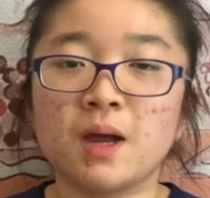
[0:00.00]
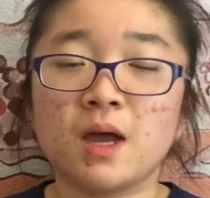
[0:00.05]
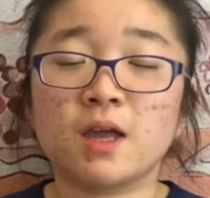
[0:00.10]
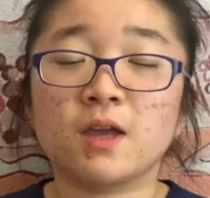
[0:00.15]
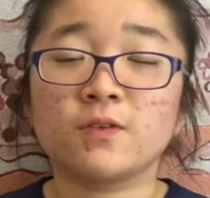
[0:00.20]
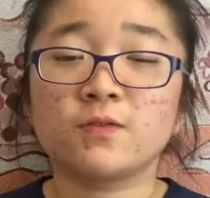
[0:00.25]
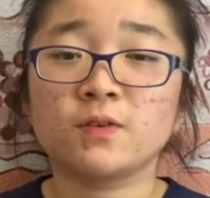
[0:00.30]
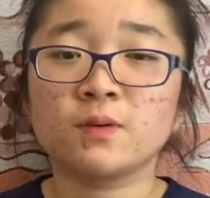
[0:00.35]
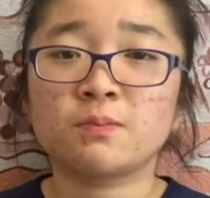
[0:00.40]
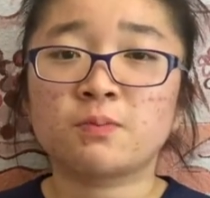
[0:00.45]

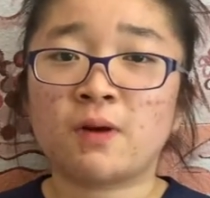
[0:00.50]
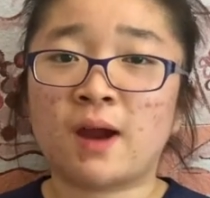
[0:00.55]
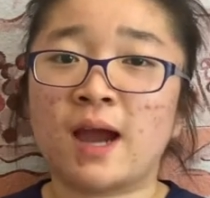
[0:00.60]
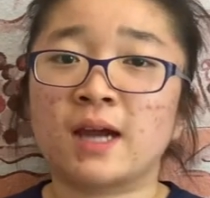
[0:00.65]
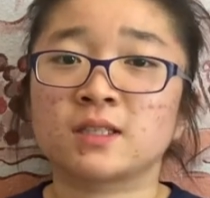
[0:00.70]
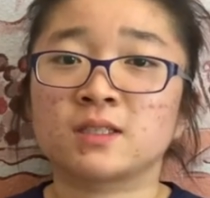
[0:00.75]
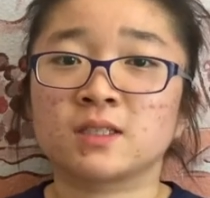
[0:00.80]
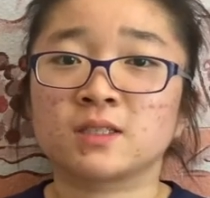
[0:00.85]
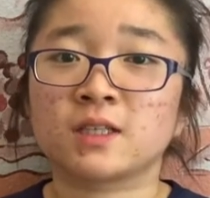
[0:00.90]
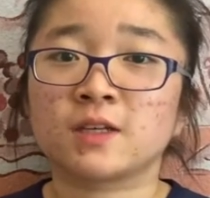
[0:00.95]
If you
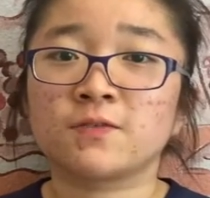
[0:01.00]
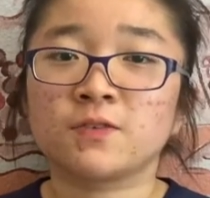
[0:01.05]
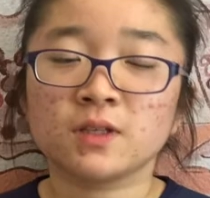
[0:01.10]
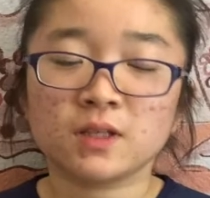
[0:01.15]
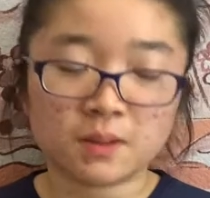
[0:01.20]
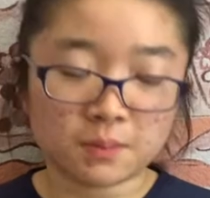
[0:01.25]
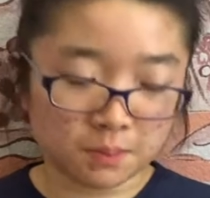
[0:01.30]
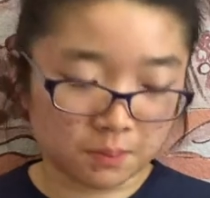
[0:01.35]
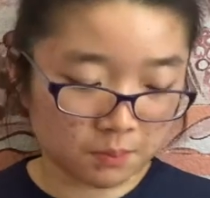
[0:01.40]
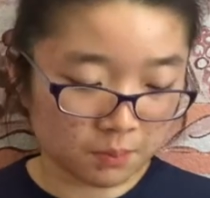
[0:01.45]
practice, I feel
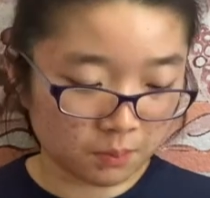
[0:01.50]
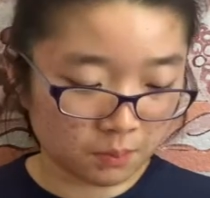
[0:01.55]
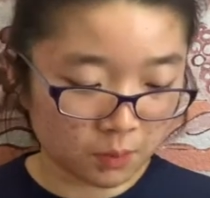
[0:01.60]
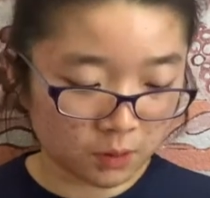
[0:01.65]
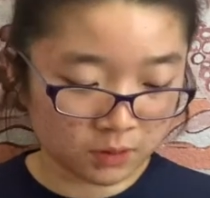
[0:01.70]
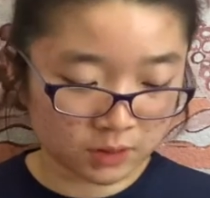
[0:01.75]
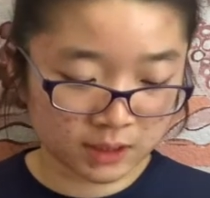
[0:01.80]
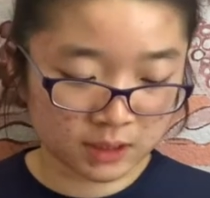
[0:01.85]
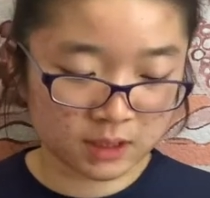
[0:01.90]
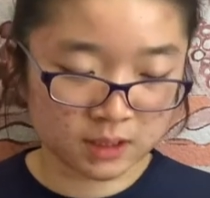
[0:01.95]
like
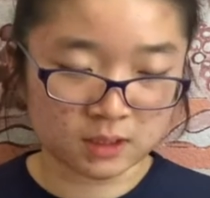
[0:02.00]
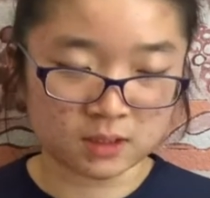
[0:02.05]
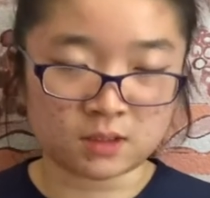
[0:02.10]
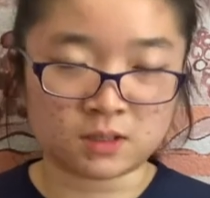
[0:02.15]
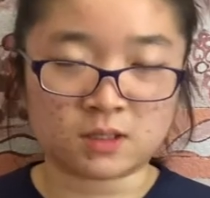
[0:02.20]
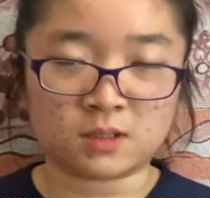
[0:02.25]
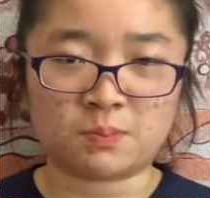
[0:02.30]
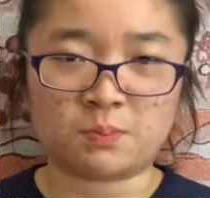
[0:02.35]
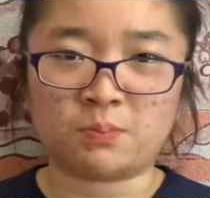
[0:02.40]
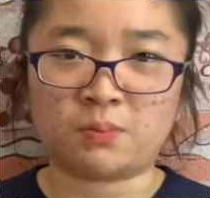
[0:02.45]
most of this is
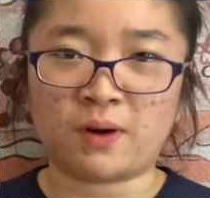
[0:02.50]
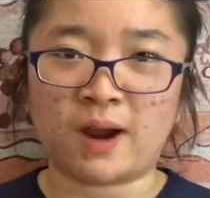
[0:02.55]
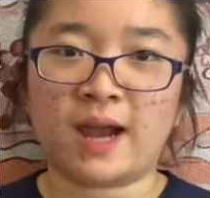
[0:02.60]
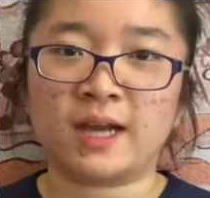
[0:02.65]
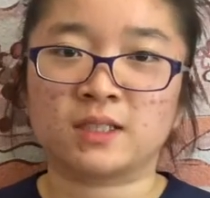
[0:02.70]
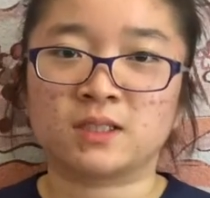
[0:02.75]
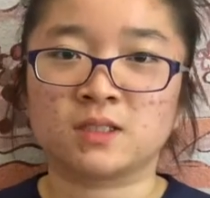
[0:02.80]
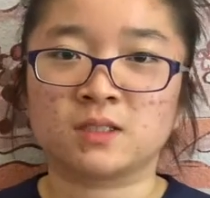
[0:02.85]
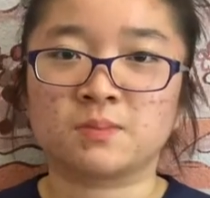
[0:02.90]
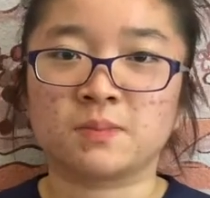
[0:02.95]
just
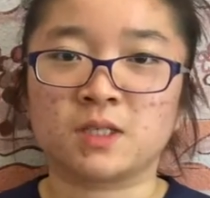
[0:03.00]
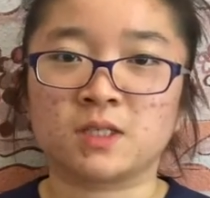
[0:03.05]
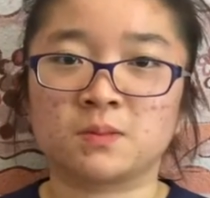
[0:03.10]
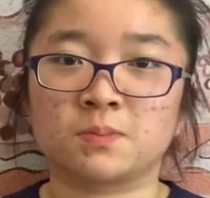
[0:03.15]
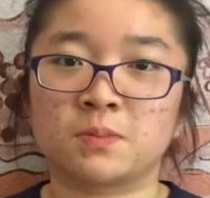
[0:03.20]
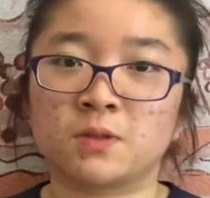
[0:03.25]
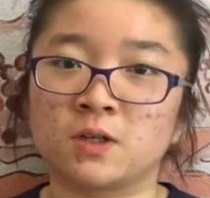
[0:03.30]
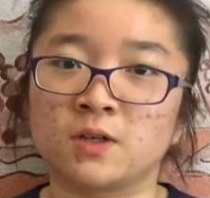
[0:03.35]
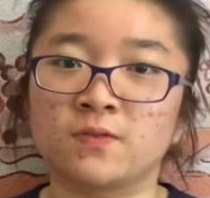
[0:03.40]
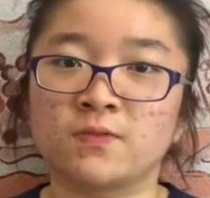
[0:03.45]
practice makes
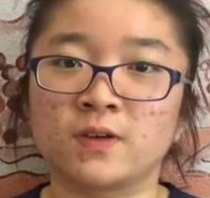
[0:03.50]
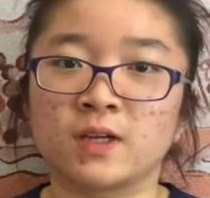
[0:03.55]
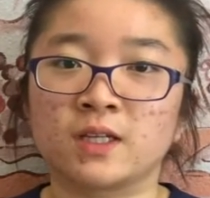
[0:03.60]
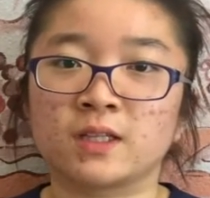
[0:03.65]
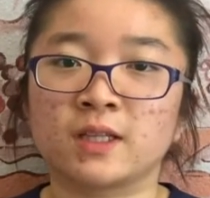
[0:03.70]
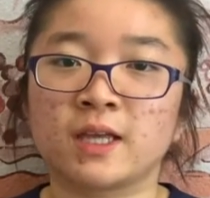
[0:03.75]
perfect.